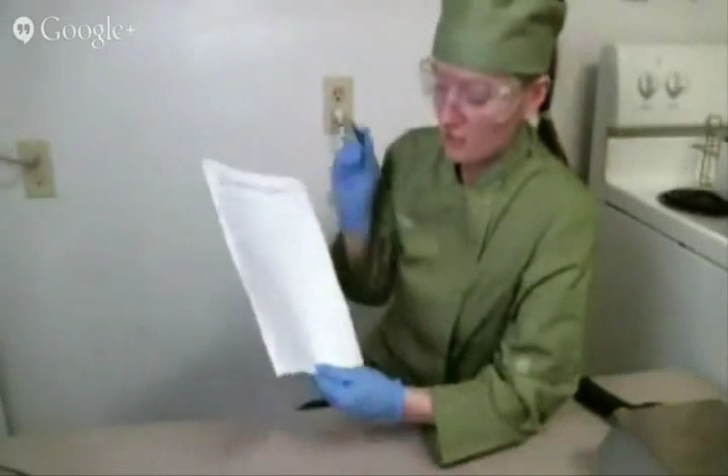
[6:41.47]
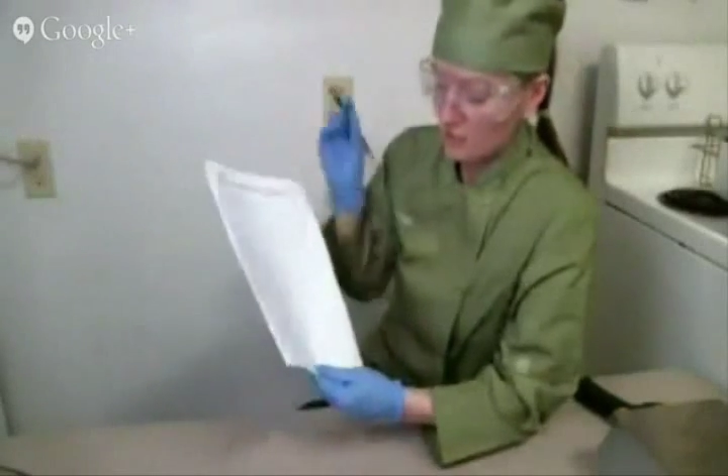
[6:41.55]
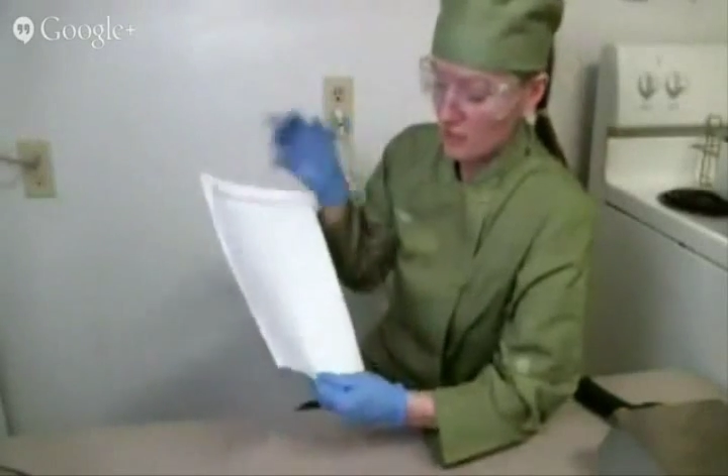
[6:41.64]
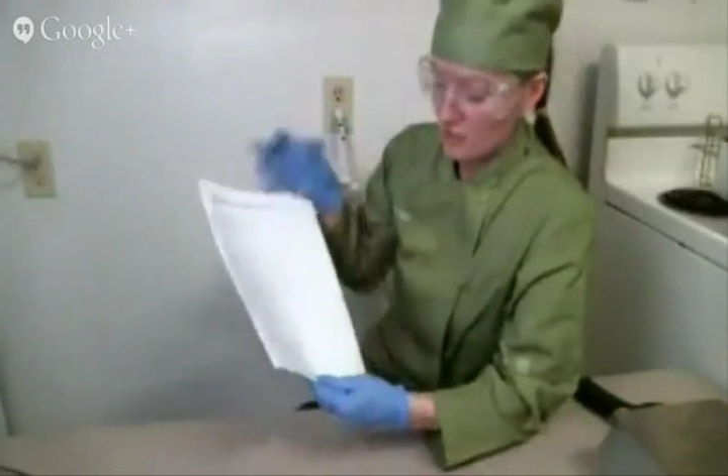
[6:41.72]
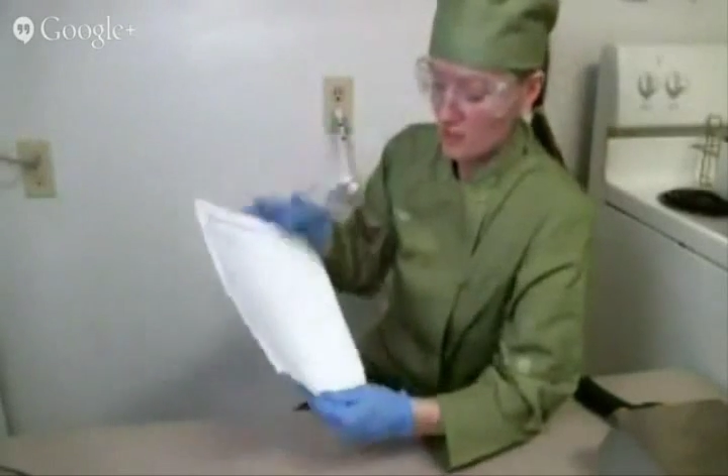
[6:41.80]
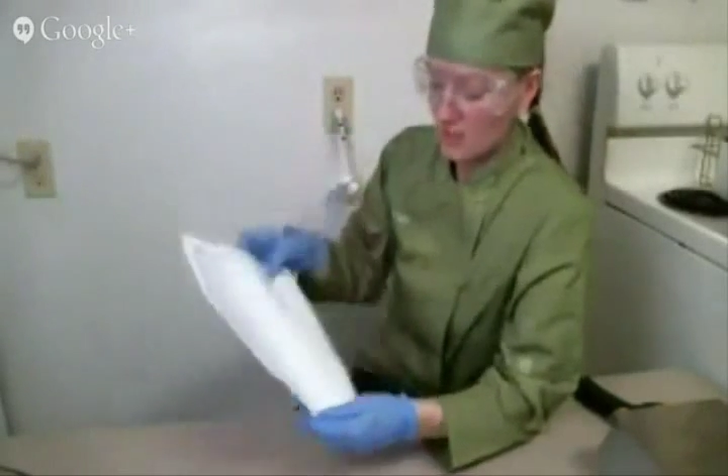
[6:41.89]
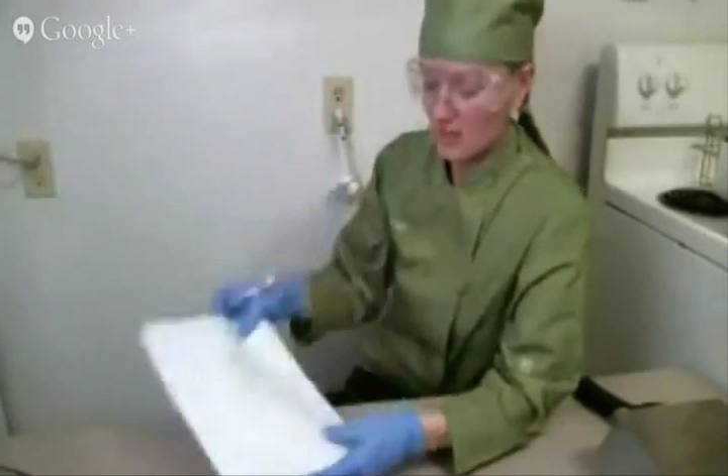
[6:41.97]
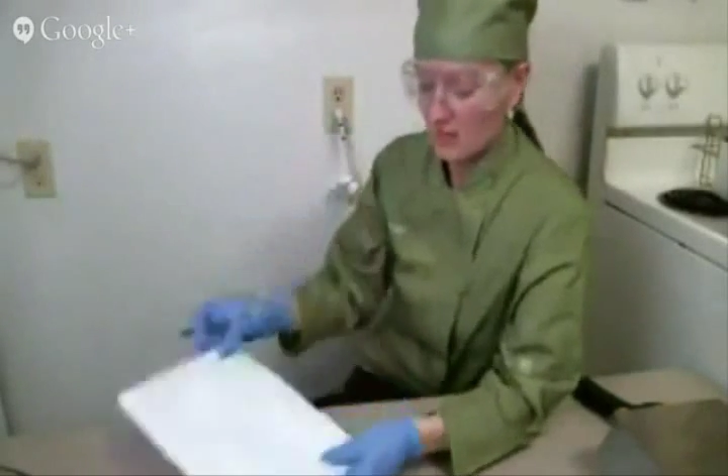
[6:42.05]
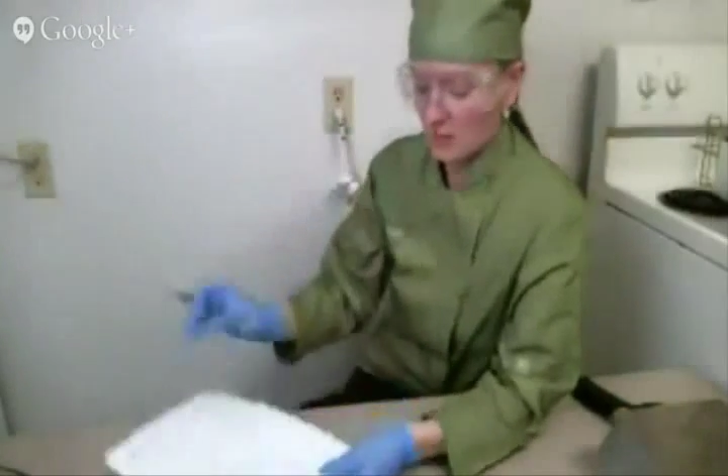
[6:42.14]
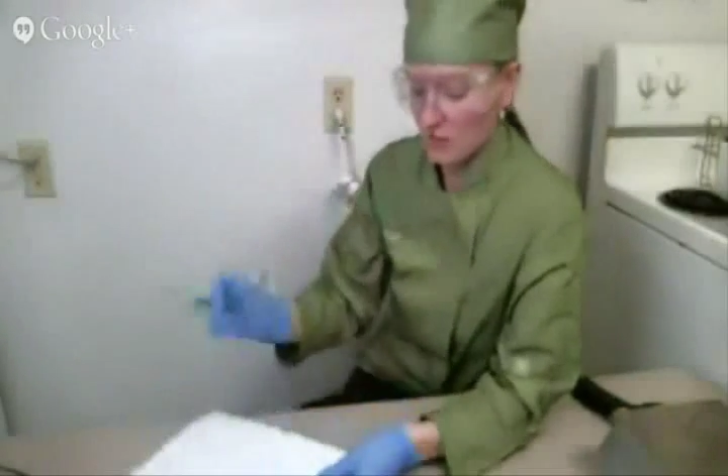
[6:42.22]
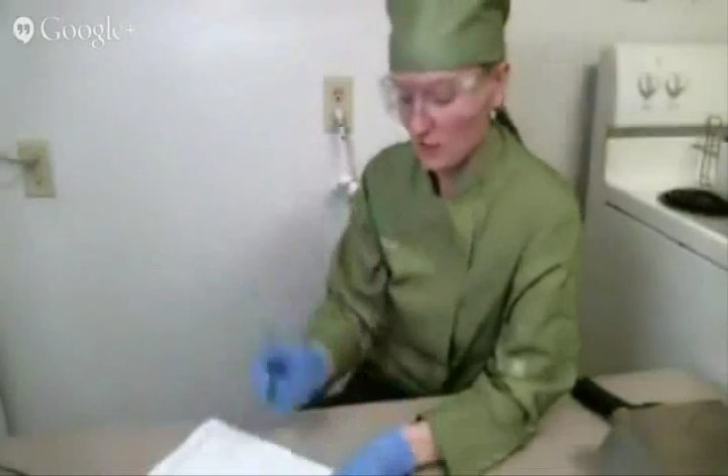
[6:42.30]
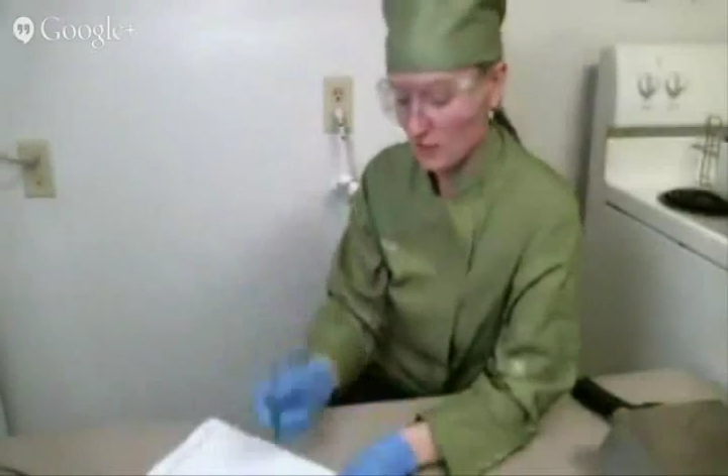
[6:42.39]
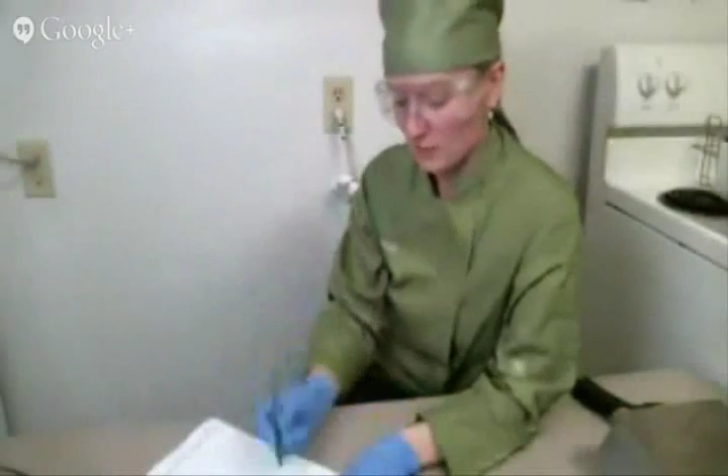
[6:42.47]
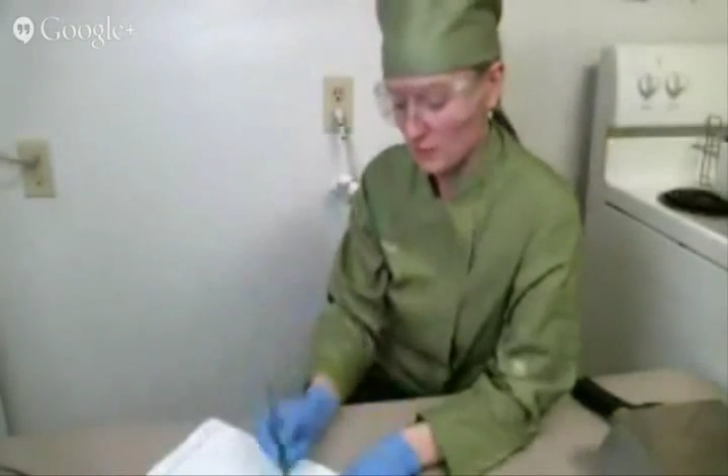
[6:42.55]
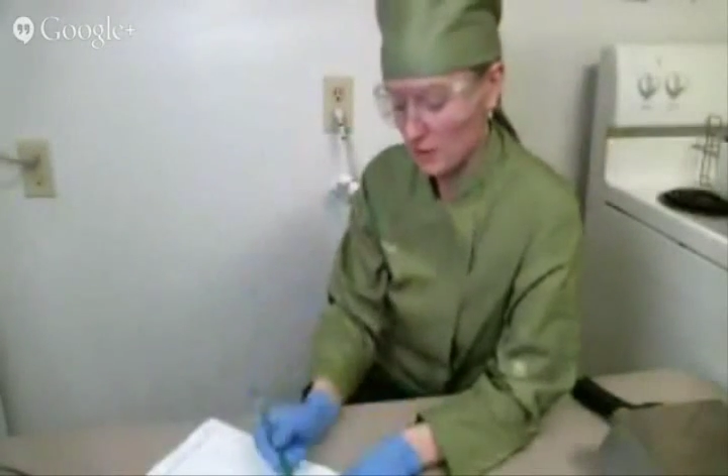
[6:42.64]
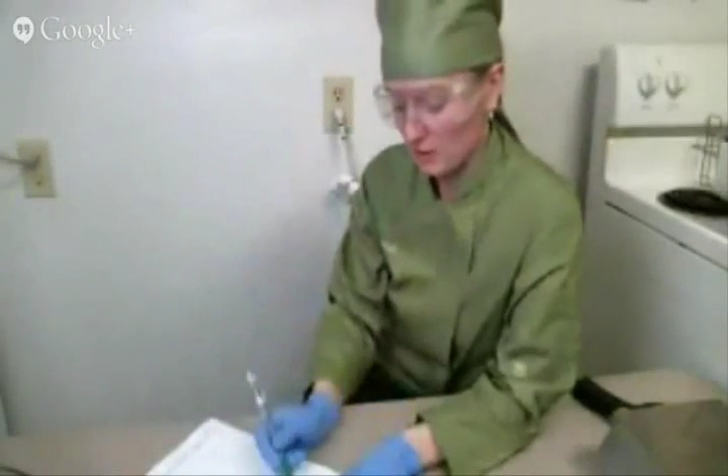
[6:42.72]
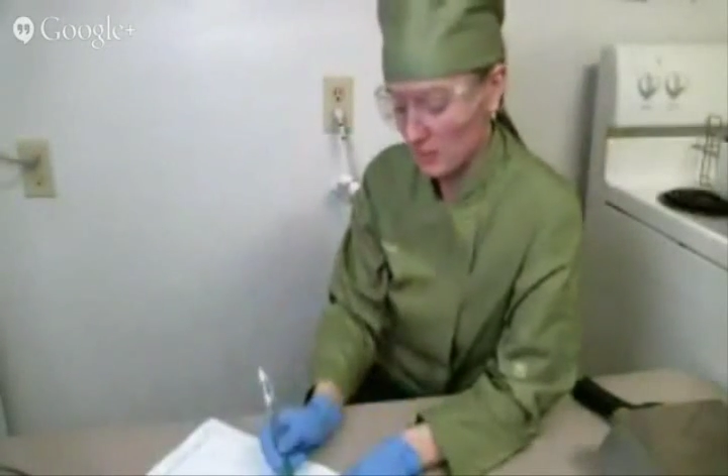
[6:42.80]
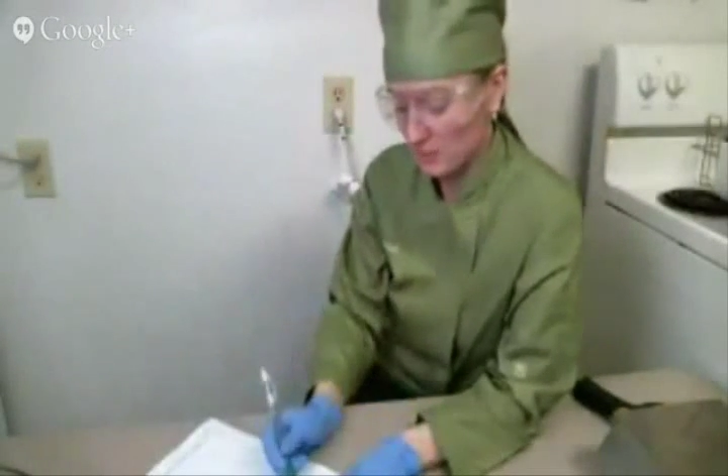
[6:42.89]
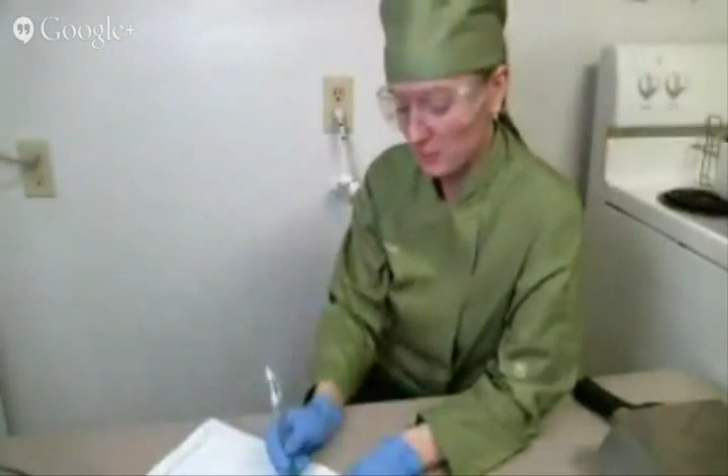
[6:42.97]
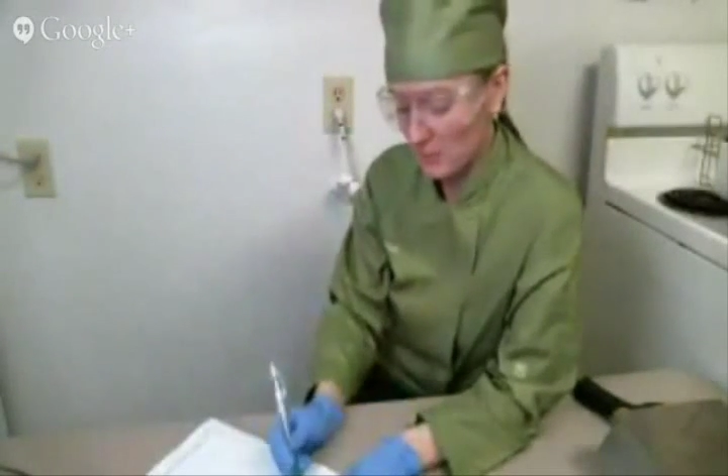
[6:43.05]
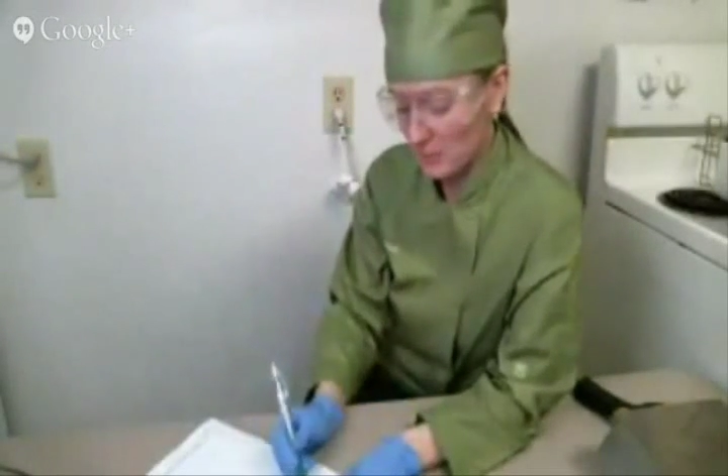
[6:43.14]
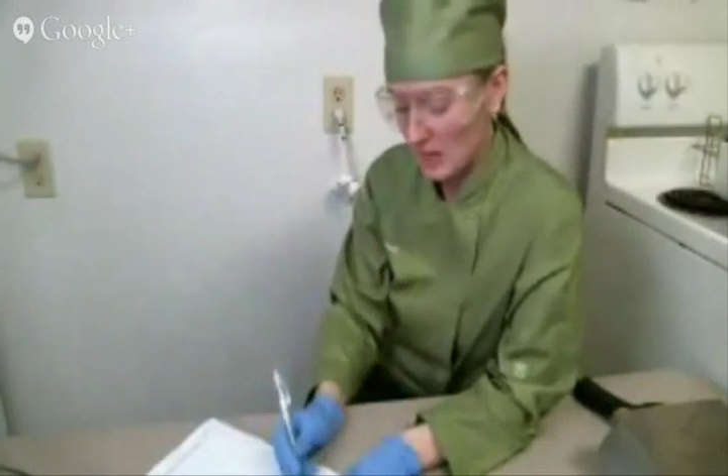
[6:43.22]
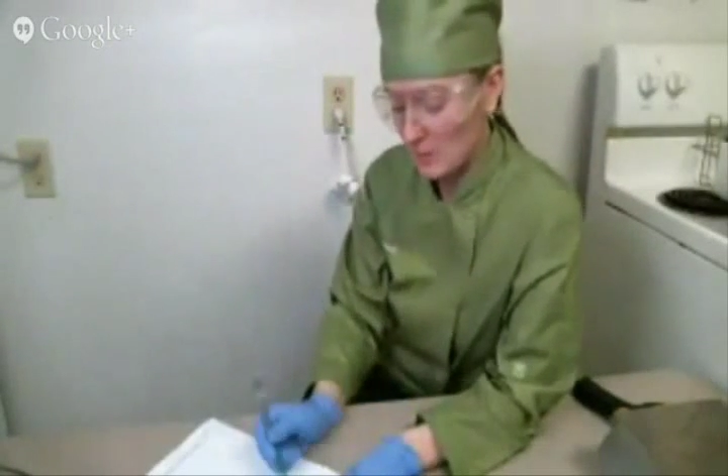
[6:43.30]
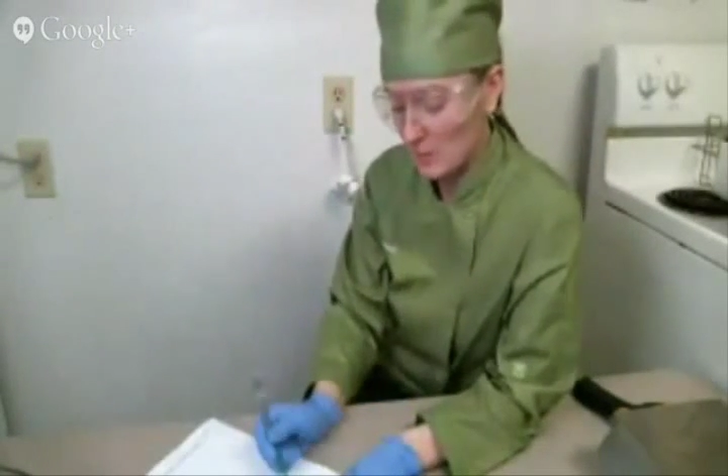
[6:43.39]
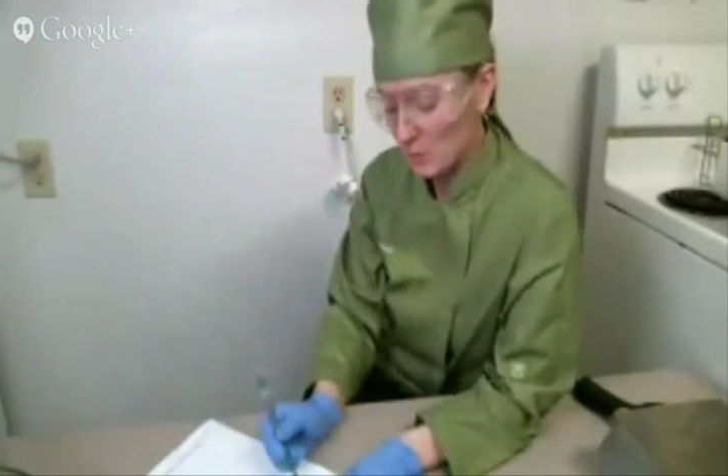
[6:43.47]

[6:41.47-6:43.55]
is you need to take your number